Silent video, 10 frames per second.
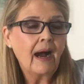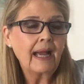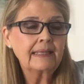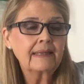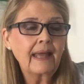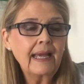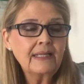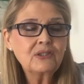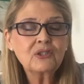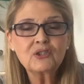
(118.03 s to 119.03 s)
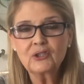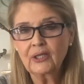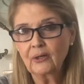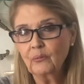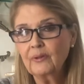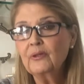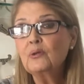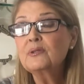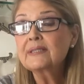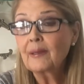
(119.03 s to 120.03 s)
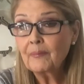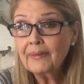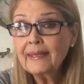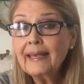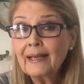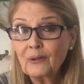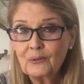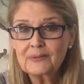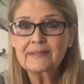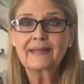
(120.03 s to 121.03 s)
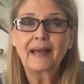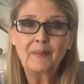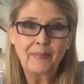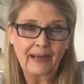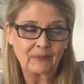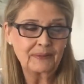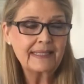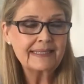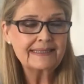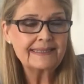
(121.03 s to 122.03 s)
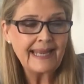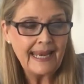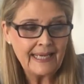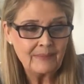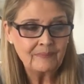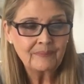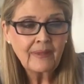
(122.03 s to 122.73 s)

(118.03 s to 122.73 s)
I'd like to share with you something else about his name.